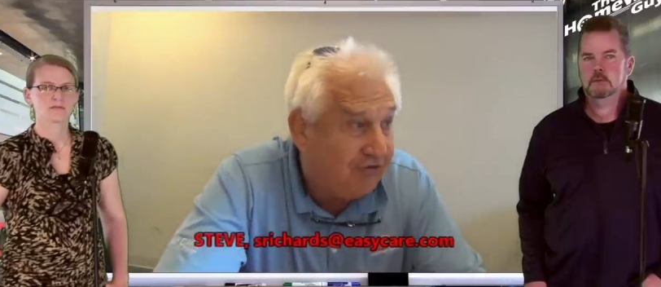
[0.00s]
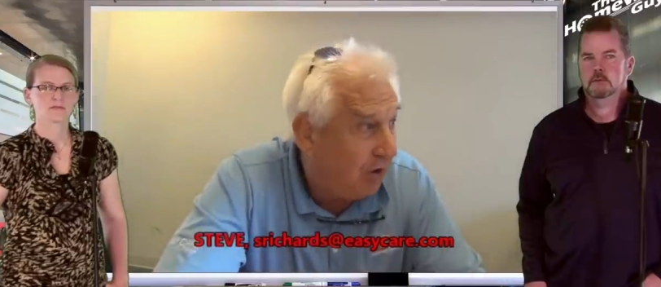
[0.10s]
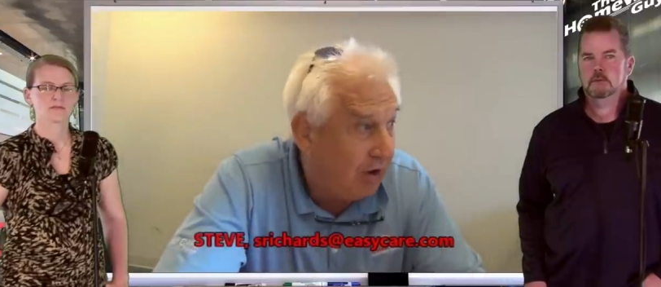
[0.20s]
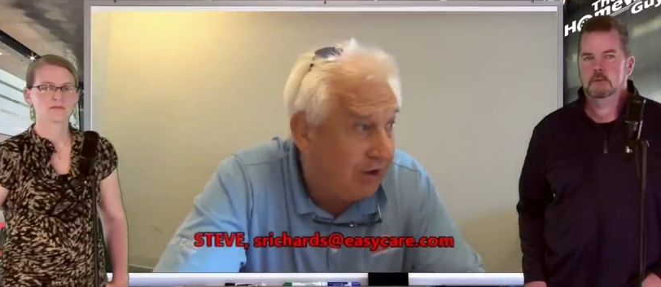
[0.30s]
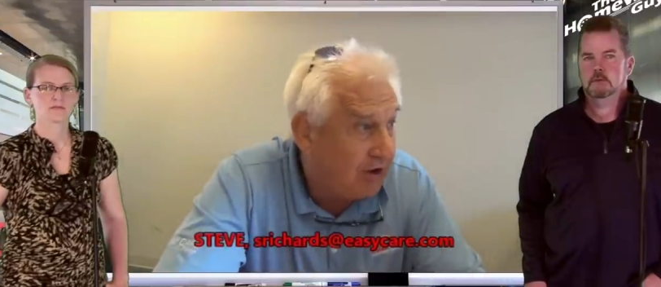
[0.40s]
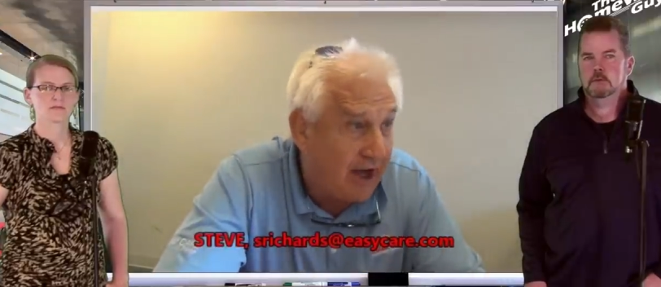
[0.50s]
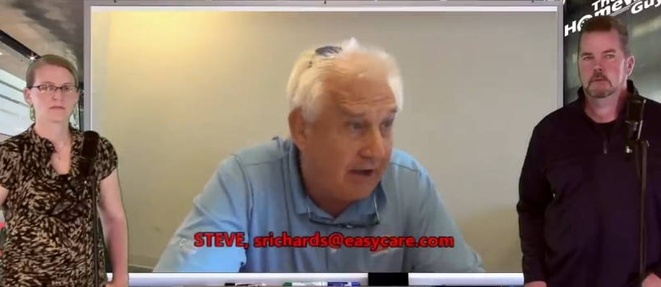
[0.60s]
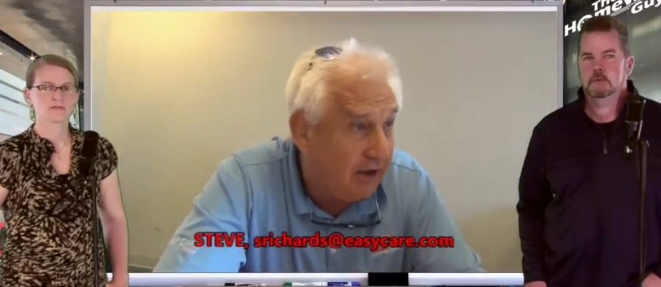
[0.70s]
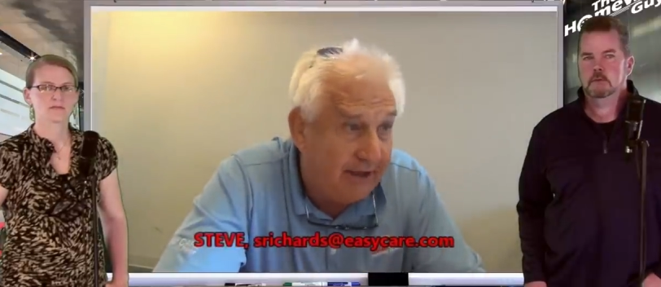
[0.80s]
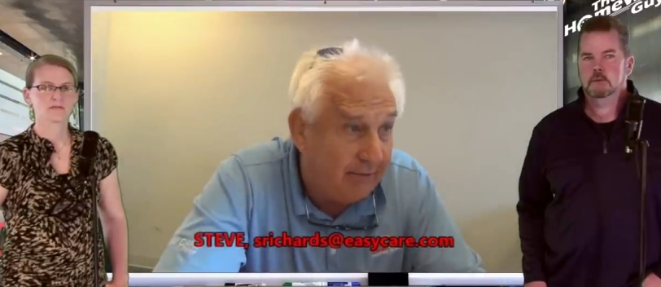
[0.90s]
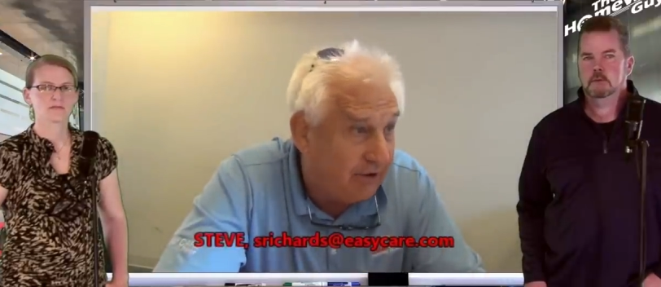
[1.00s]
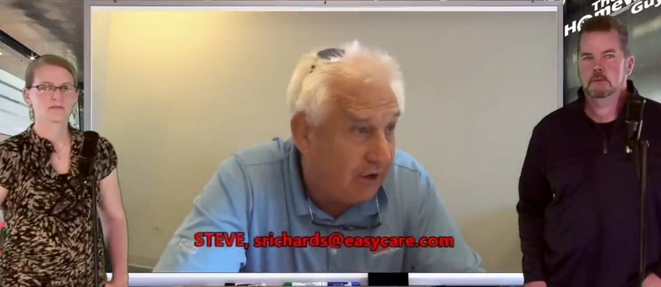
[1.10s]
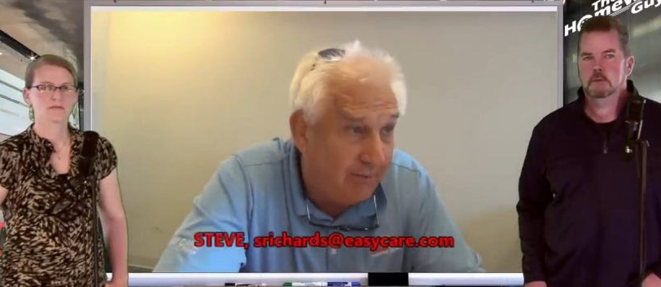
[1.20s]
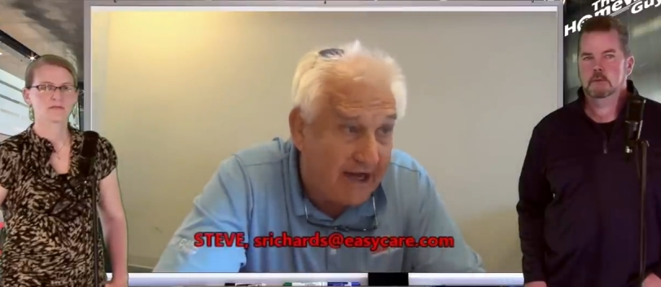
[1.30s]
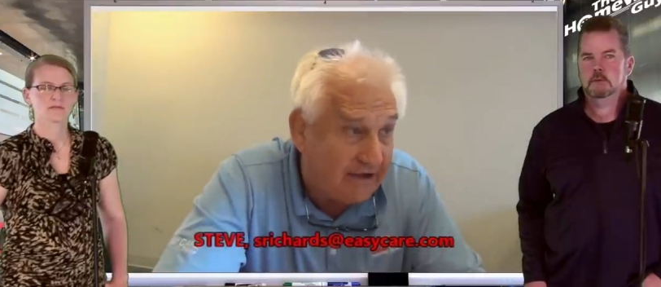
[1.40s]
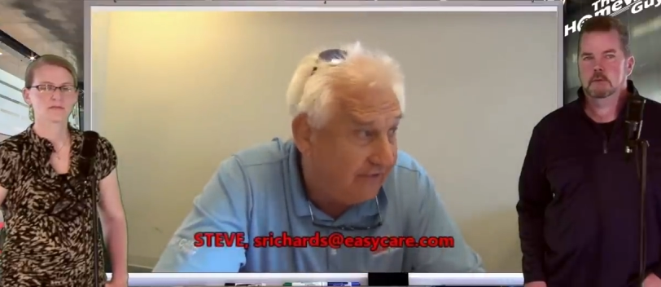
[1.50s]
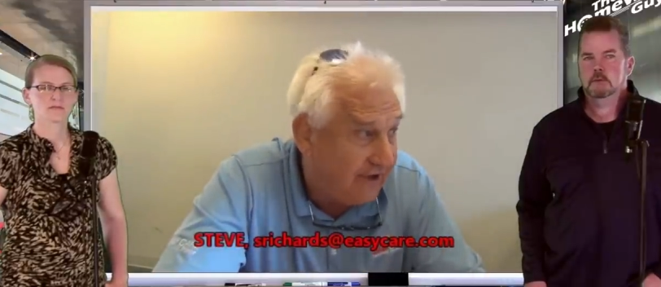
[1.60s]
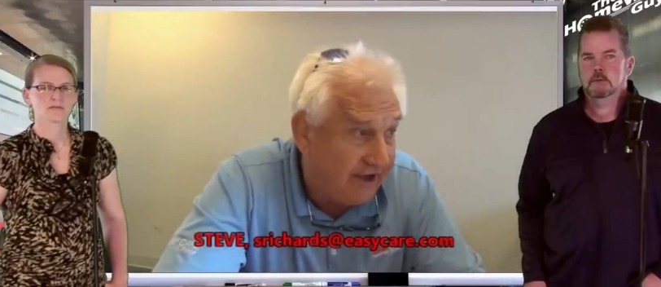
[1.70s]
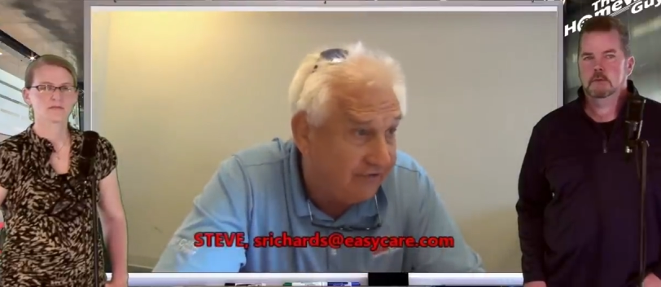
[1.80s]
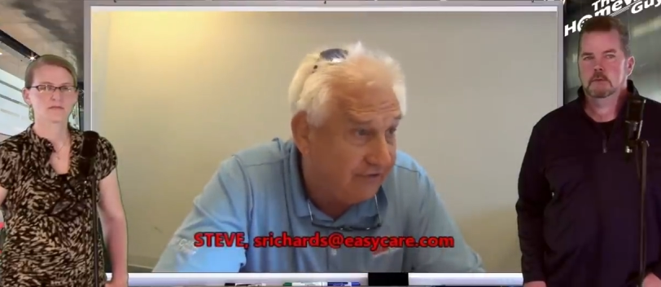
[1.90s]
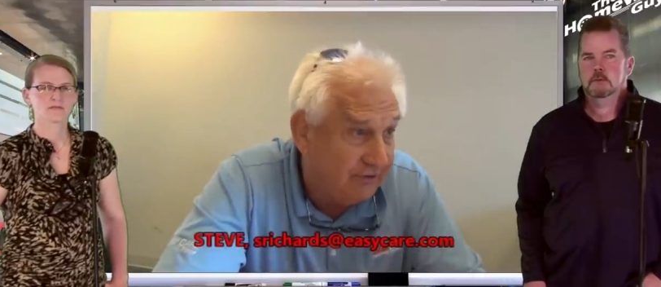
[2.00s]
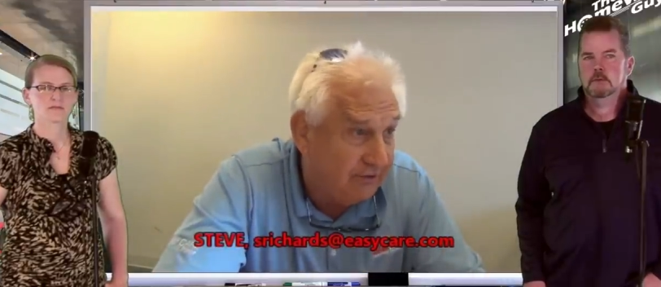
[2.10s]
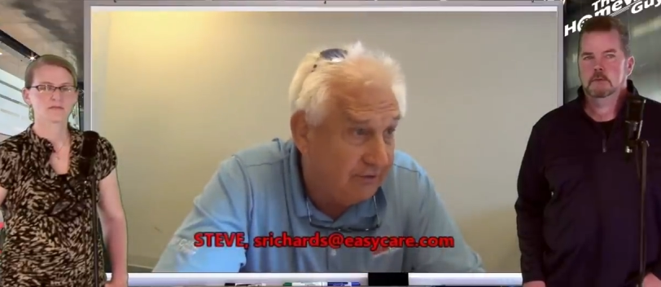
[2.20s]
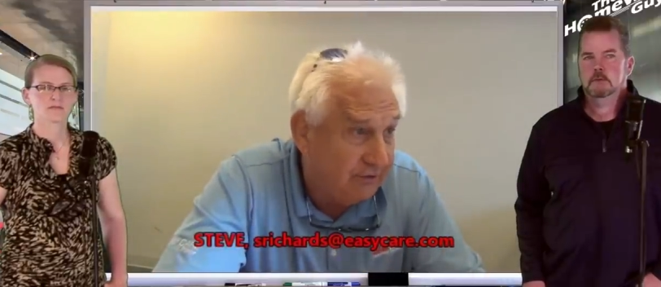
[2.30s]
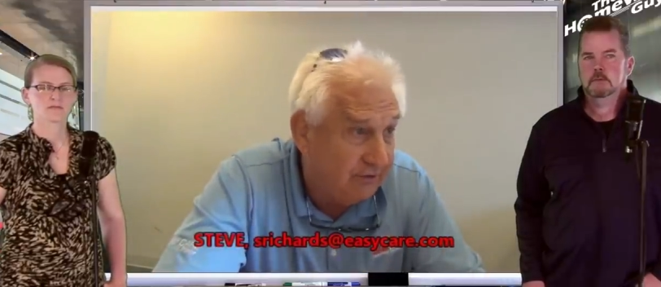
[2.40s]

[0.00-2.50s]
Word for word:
Speaker 1: guys, where you're not going to be able to go back to the desk.